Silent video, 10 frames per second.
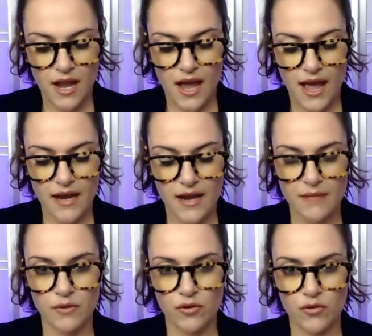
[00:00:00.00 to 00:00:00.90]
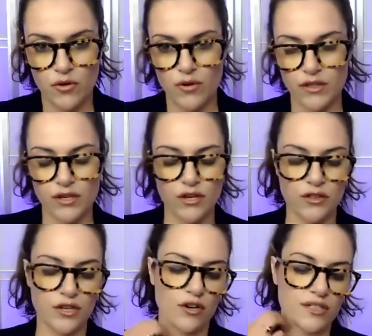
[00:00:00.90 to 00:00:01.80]
And I'm quoting
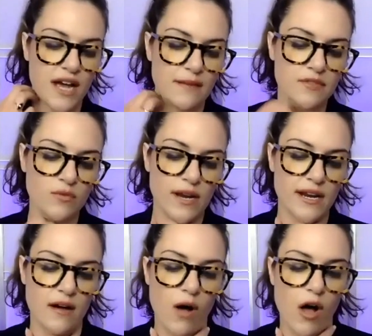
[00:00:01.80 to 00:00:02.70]
the New, York Times right now.